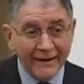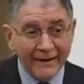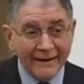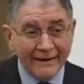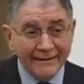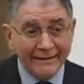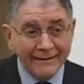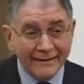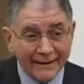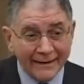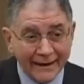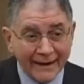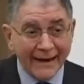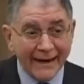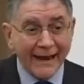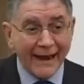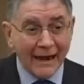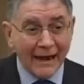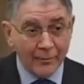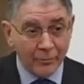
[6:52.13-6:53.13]
in the
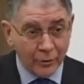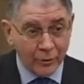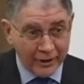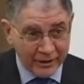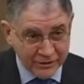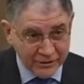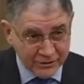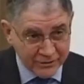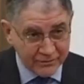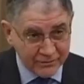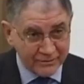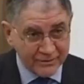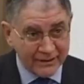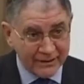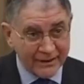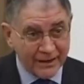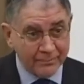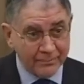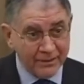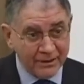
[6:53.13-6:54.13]
re-elaboration
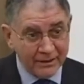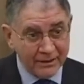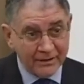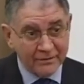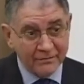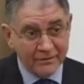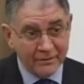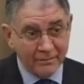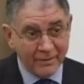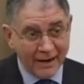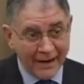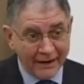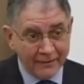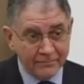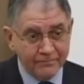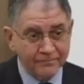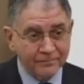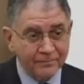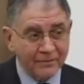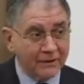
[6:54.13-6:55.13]
that had been given
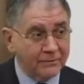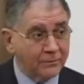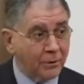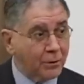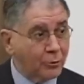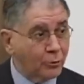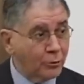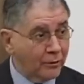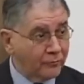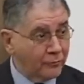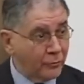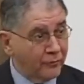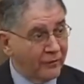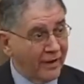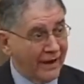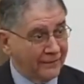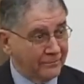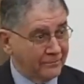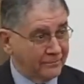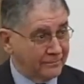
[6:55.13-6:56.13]
by the School of
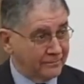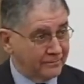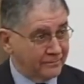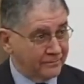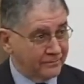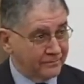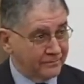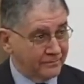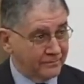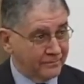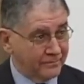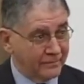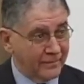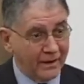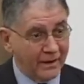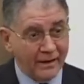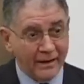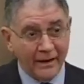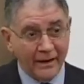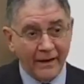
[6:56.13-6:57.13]
Louvain
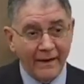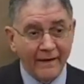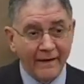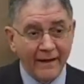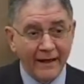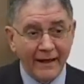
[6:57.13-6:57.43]
uh,